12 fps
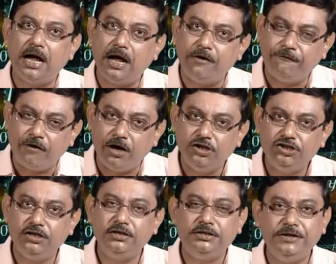a
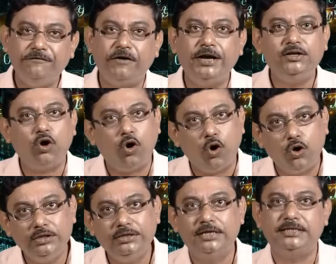function defined
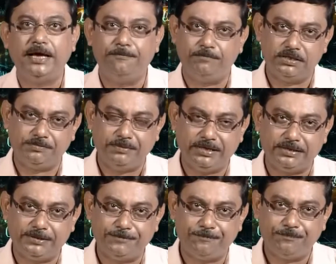on the sample
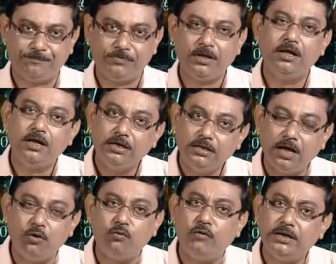space.
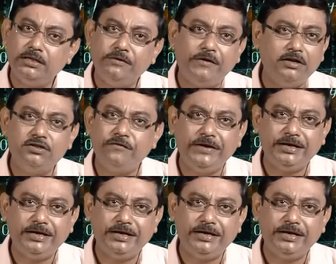Now what are the values of